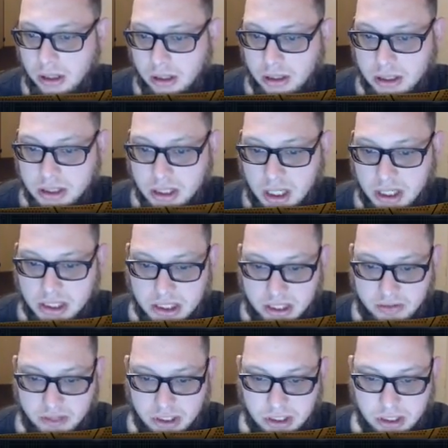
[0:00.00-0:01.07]
It's
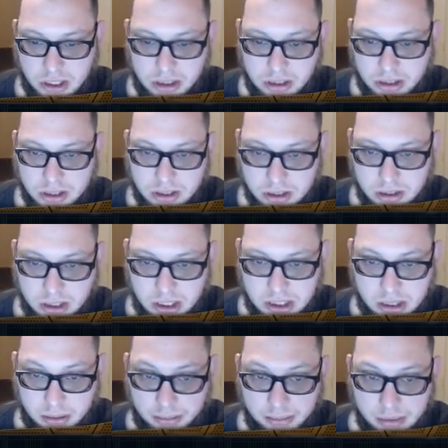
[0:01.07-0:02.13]
$17. It's
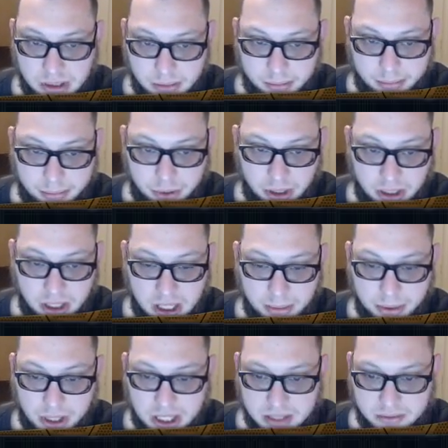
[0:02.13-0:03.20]
a pretty high
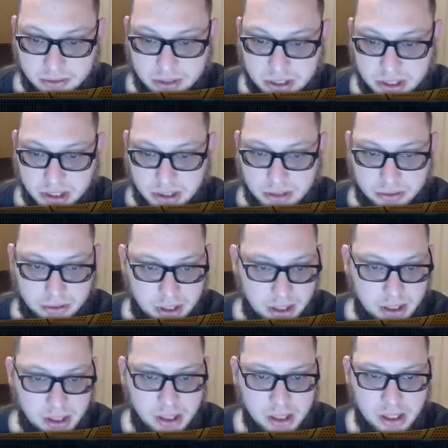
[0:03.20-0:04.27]
price for a secret rare.
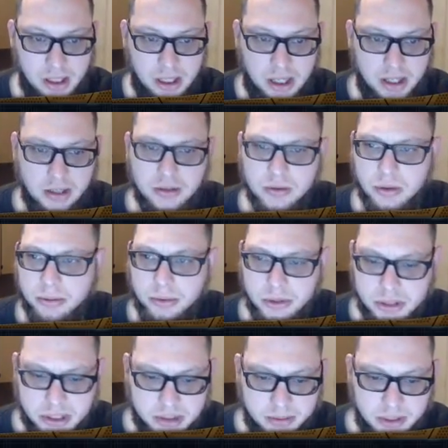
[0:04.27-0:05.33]
I think it was one of the most
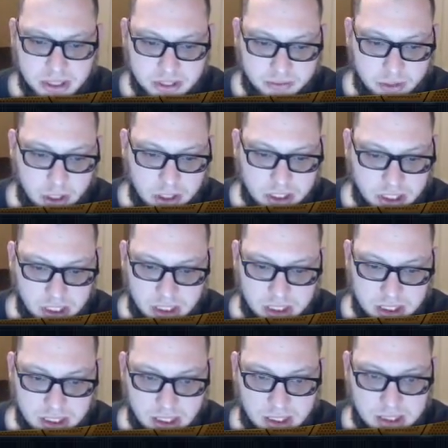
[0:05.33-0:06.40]
expensive cards in the
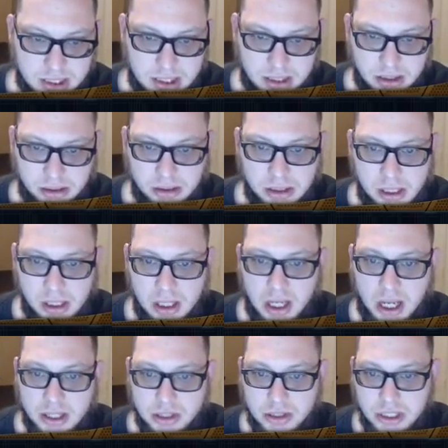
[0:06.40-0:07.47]
set still.
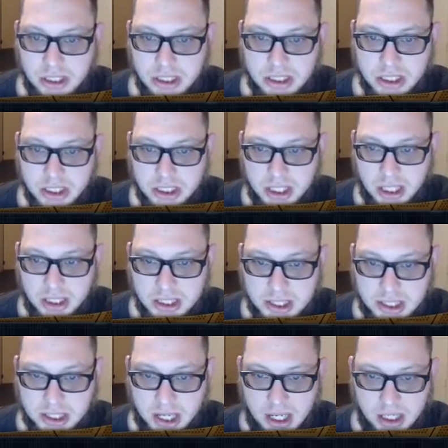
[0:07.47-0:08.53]
As you see, it's just staying
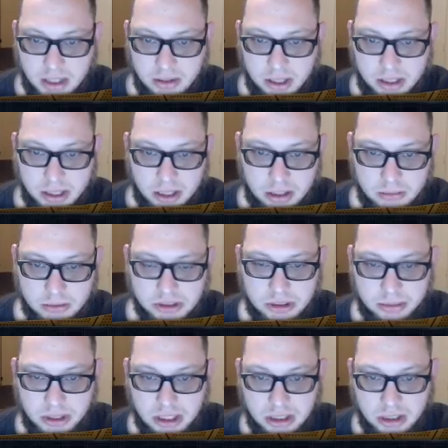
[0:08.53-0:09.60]
steady right there almost. I
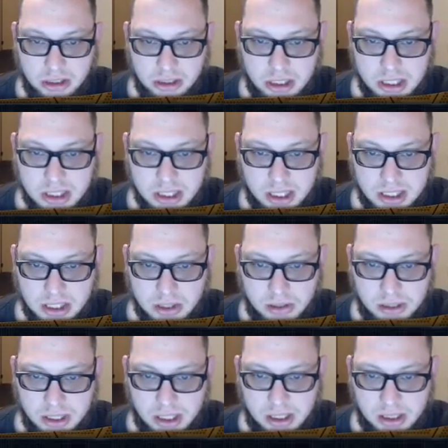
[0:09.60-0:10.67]
mean, it looks like it's going
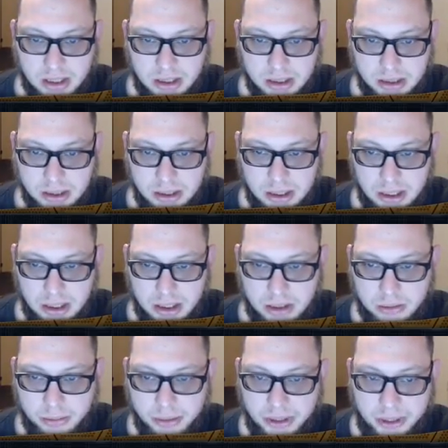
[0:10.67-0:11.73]
down a little
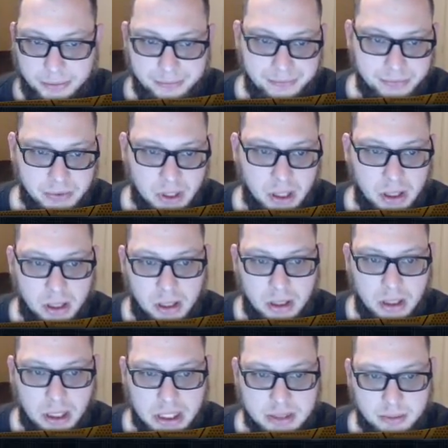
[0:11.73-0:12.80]
bit.
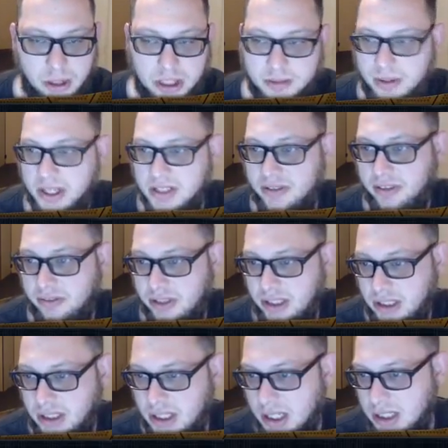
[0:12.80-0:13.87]
Like its market price
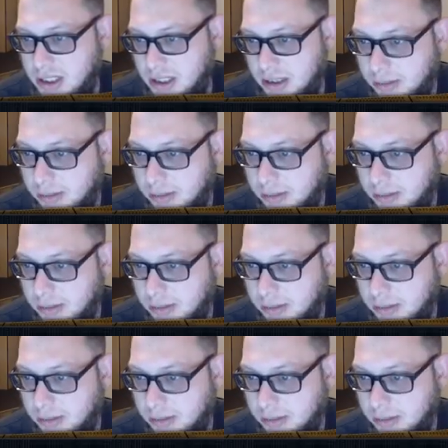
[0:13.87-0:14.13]
$15.90.